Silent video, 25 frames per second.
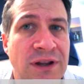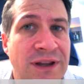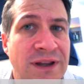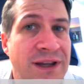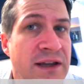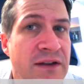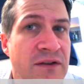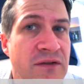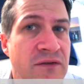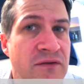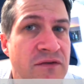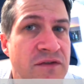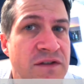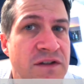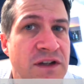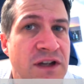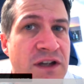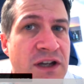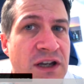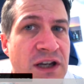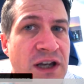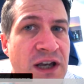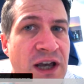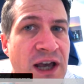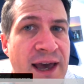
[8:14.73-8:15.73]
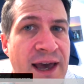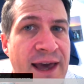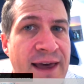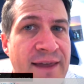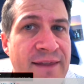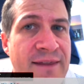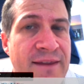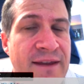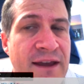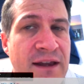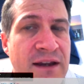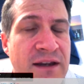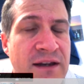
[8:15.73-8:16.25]
lives.
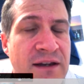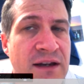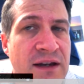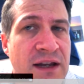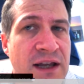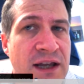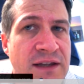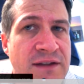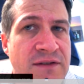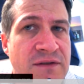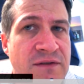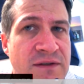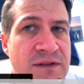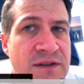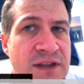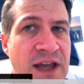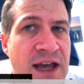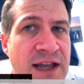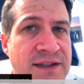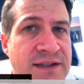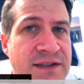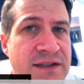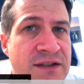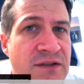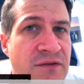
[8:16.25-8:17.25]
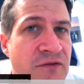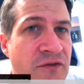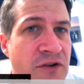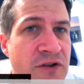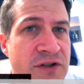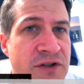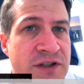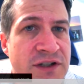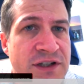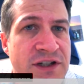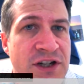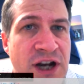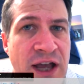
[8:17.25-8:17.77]
And then it's that's the
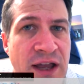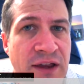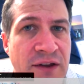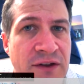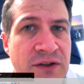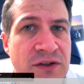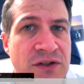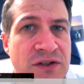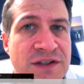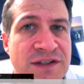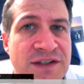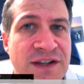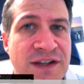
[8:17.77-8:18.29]
first challenge.